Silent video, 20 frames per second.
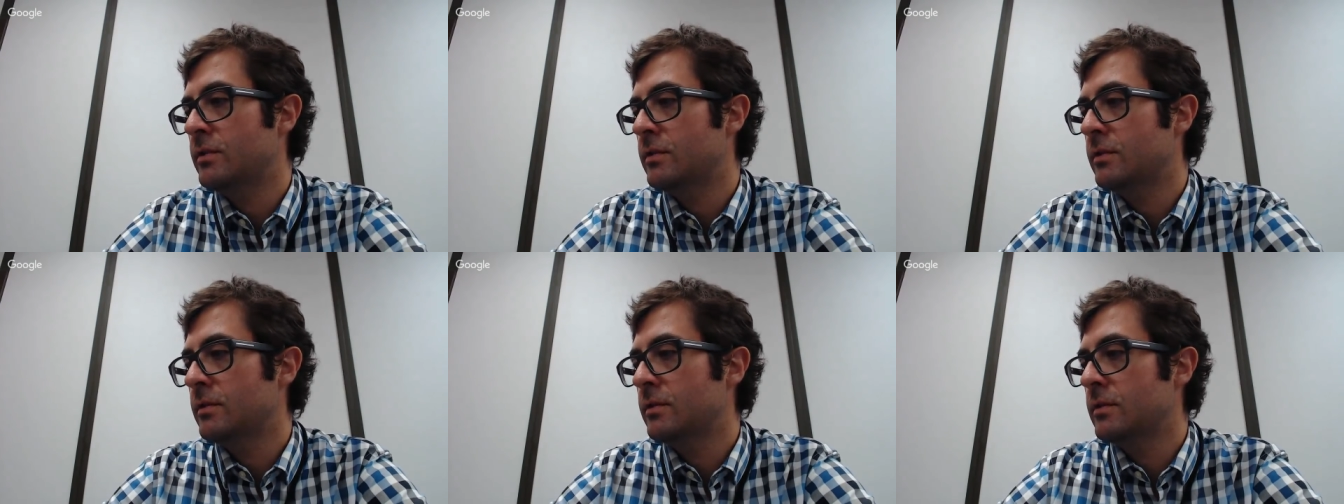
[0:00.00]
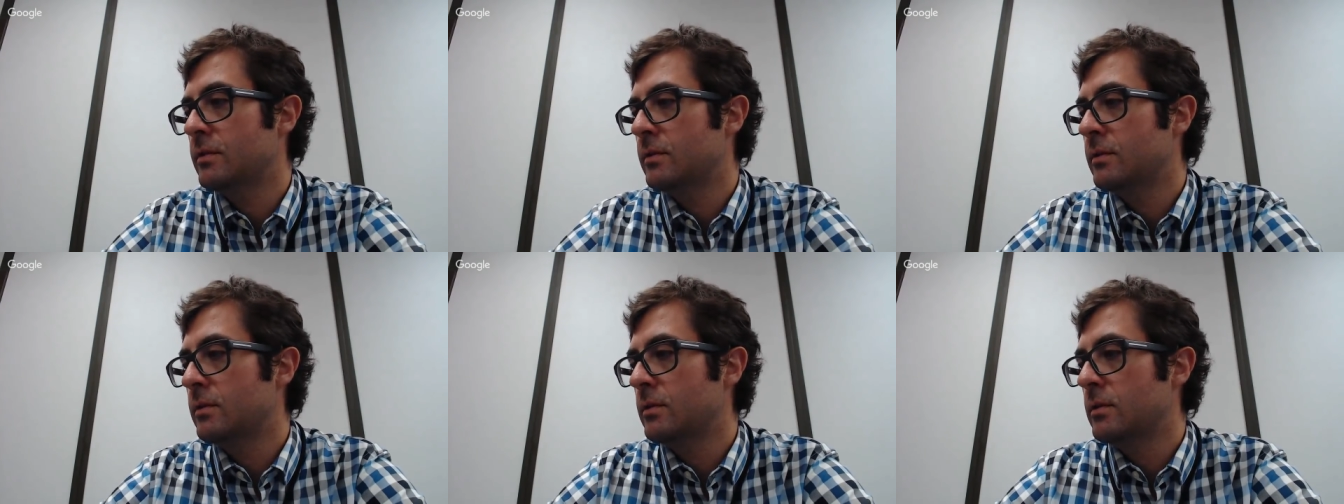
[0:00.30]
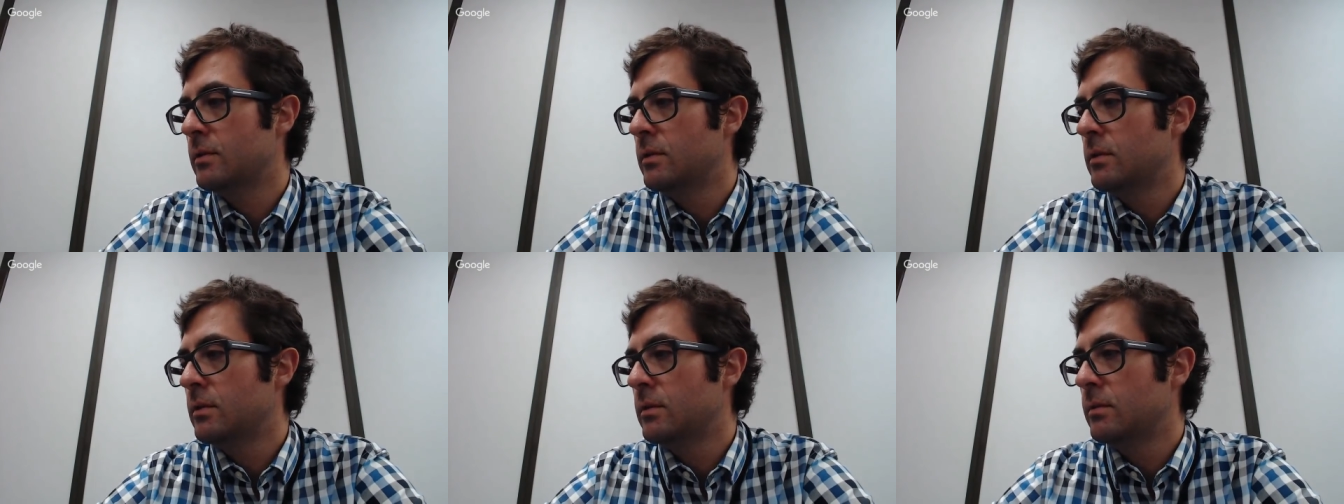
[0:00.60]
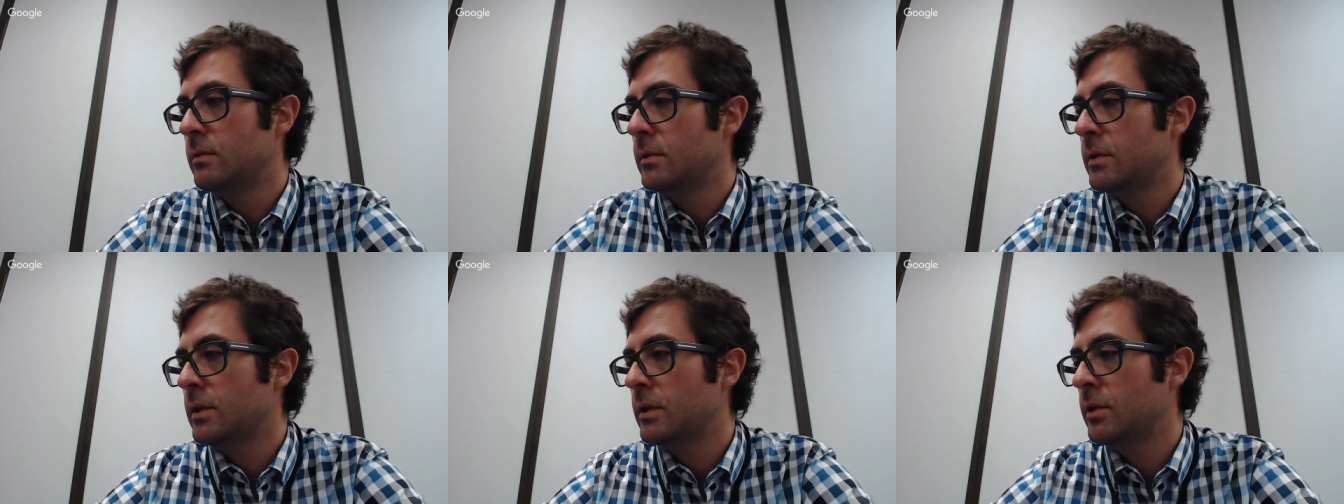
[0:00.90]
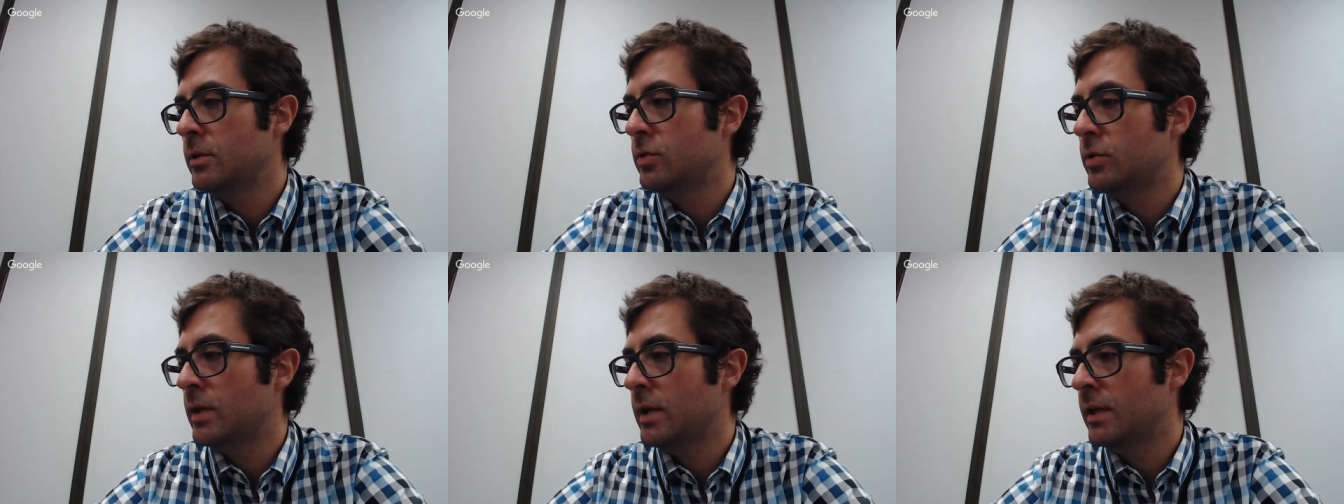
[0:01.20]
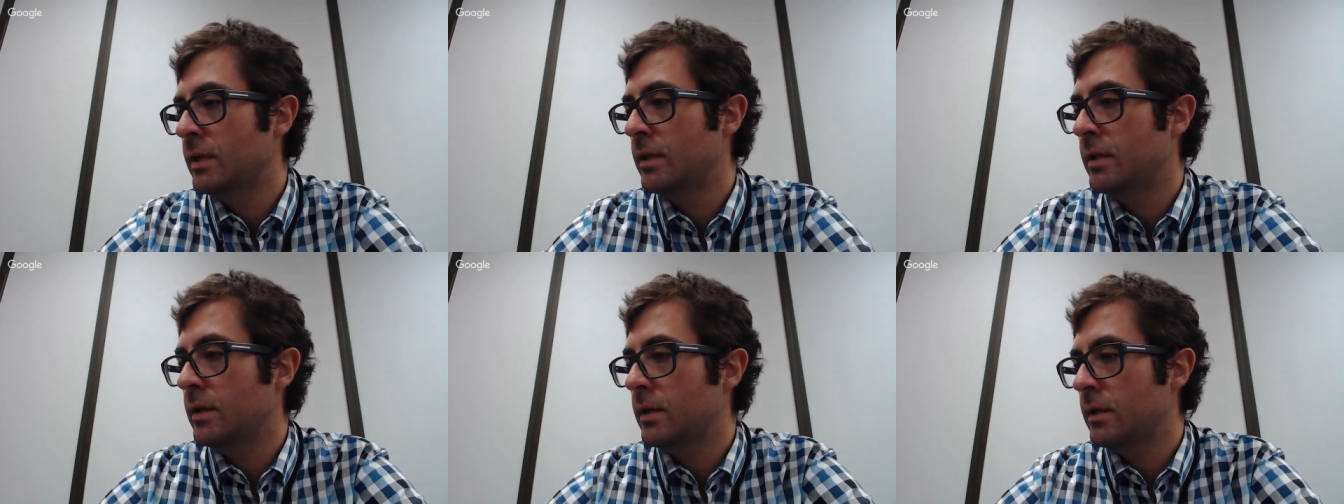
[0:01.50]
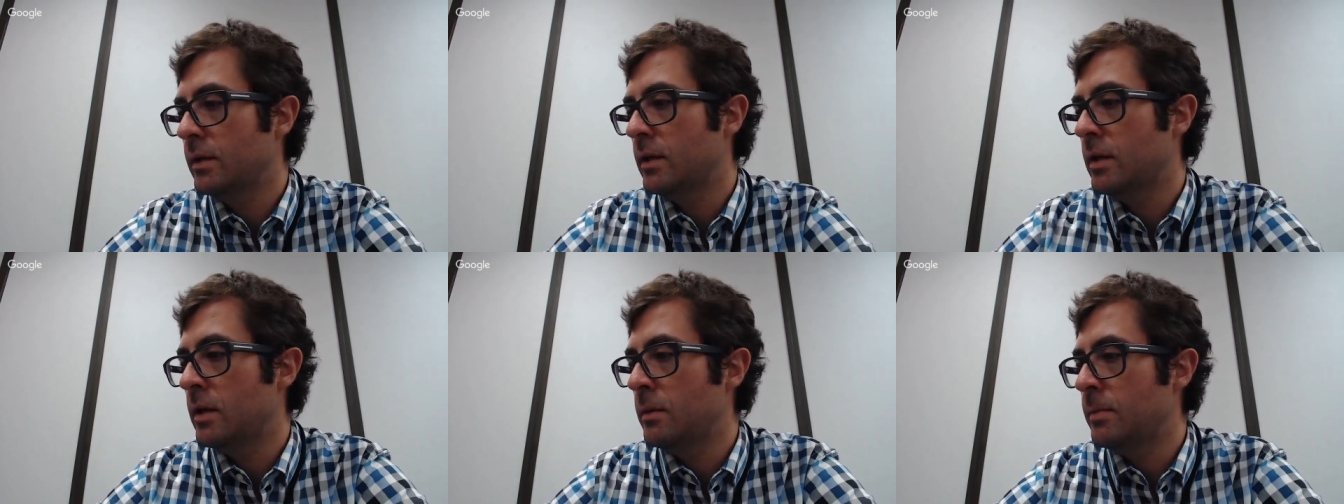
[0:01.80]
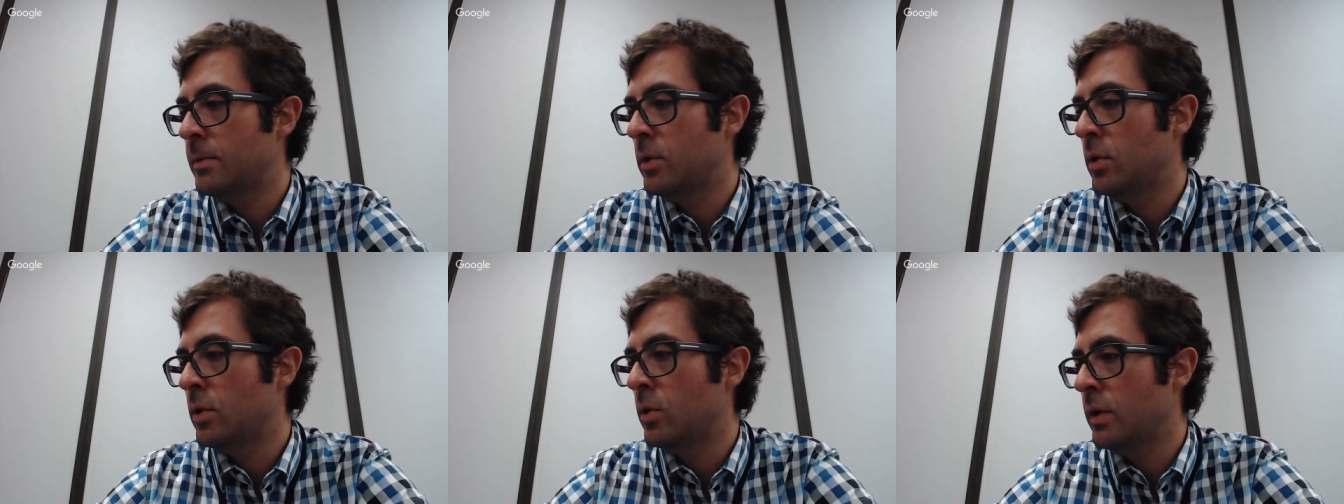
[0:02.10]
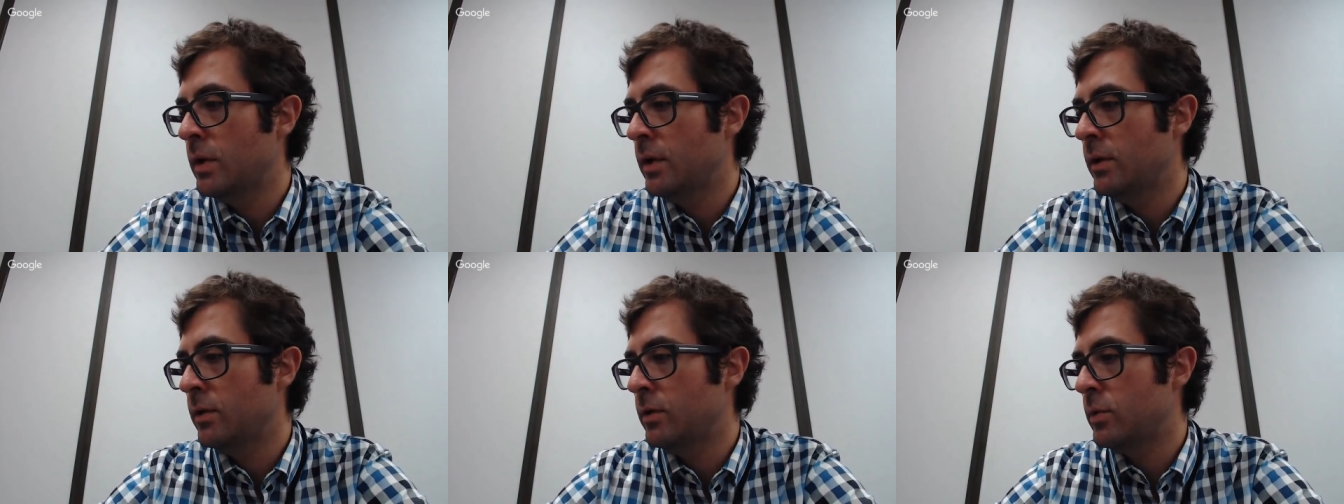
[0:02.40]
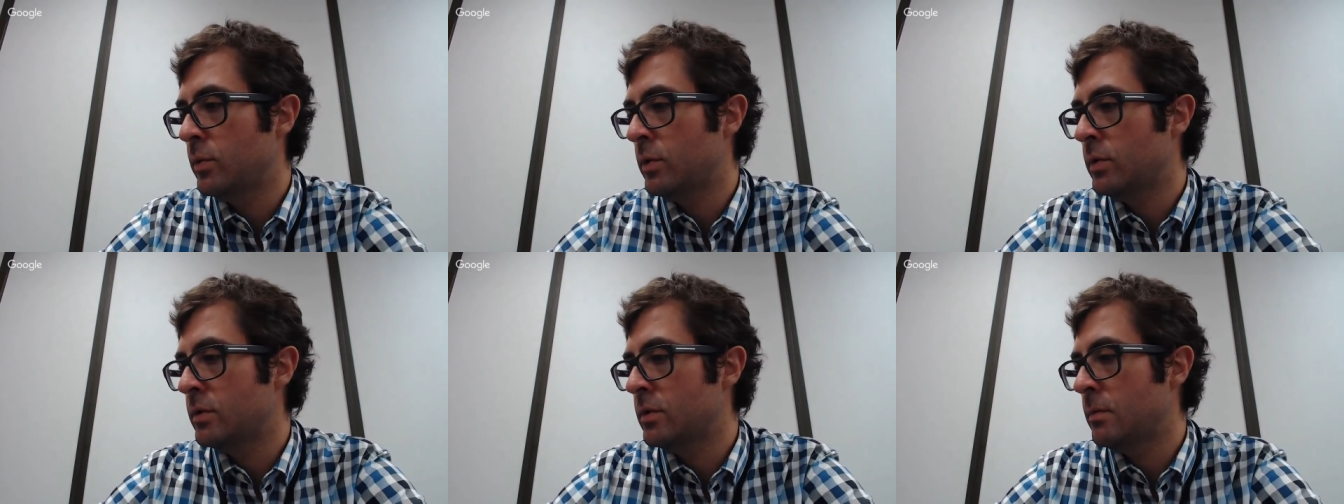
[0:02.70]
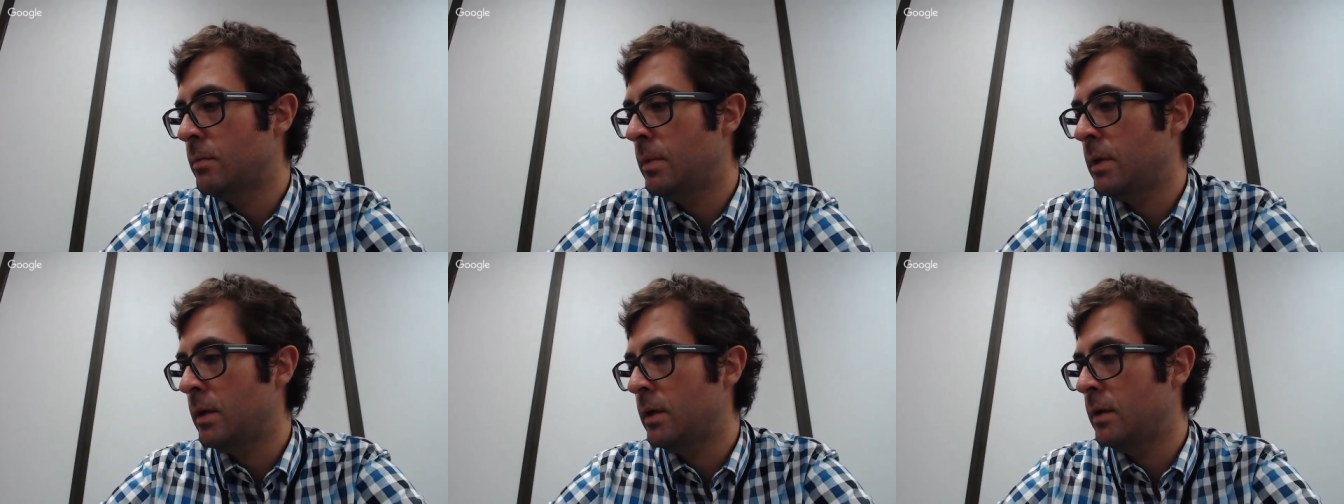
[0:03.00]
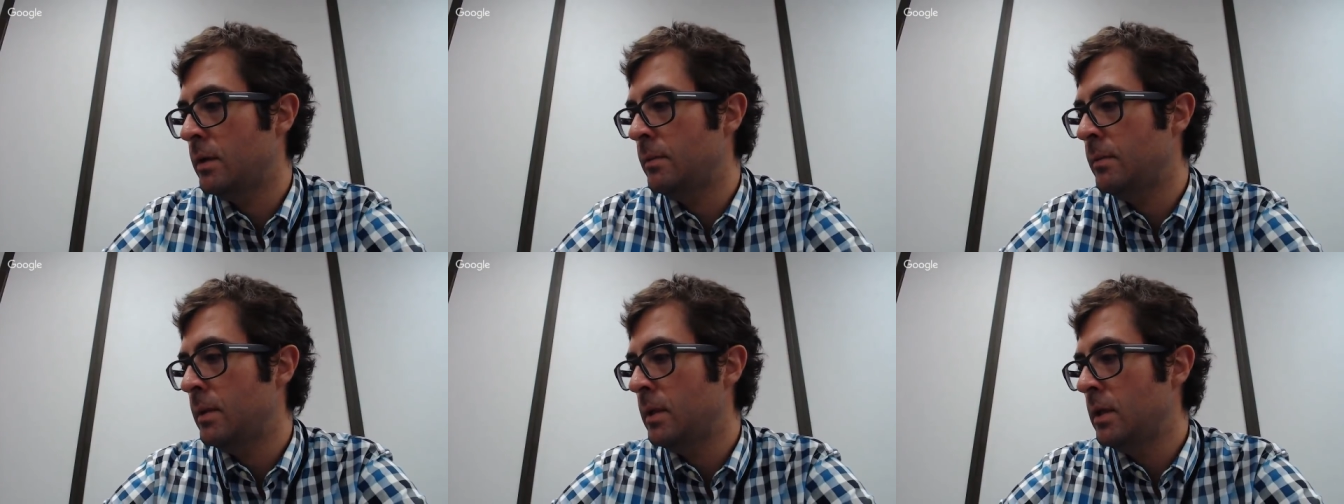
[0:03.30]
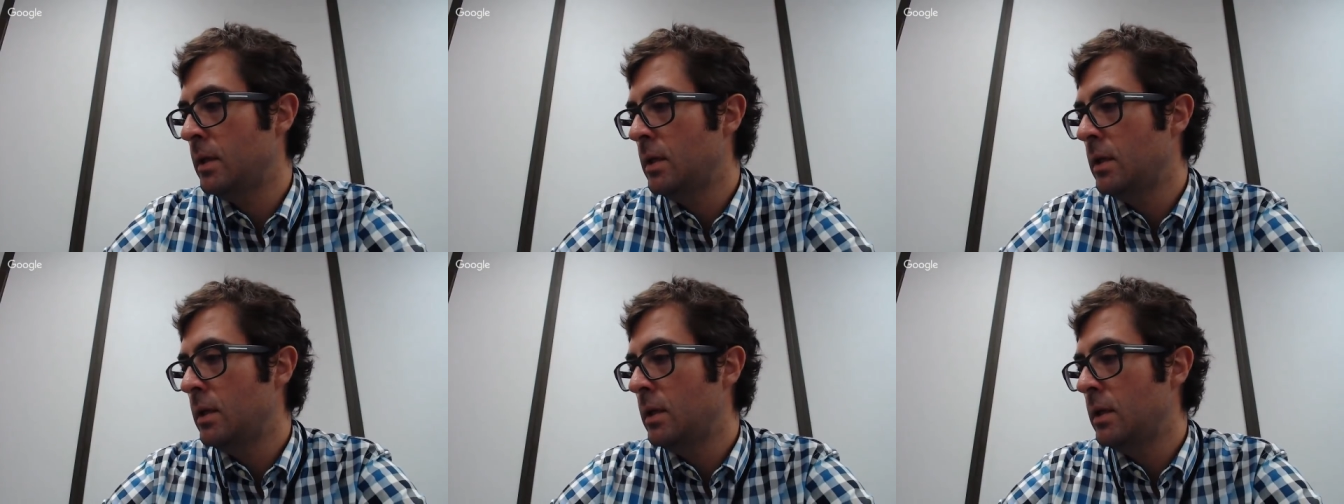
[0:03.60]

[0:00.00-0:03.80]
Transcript: I'm going to try to keep going here towards the bottom.